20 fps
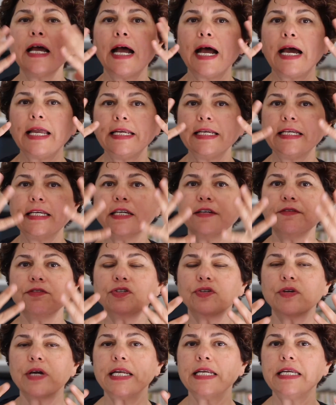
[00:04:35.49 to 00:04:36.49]
and it
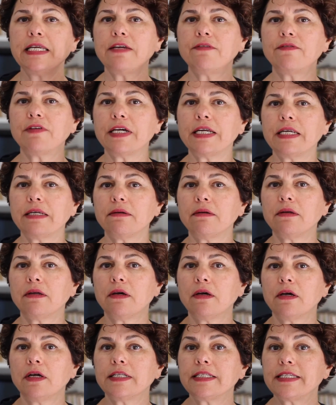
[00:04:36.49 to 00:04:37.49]
gives you an
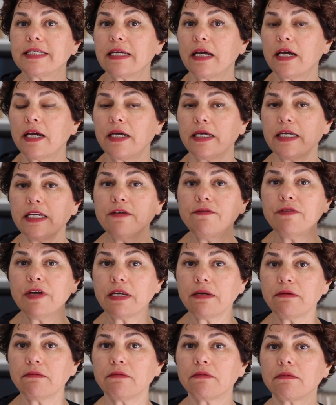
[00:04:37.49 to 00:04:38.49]

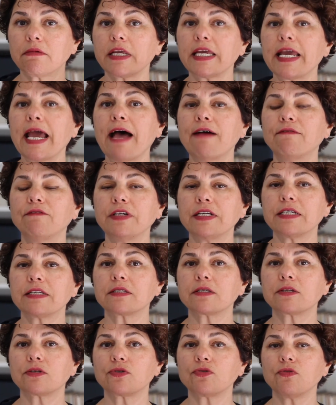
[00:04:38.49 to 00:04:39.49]
even
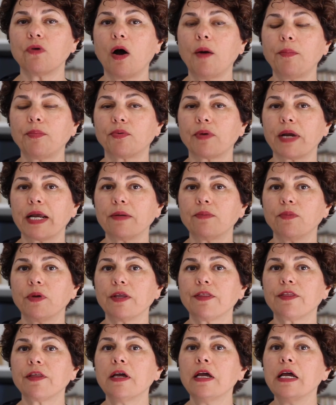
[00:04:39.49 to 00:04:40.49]
canvas to operate
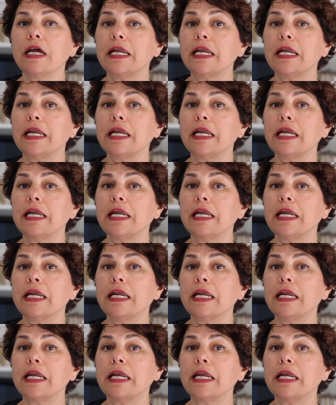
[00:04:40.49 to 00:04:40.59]
with.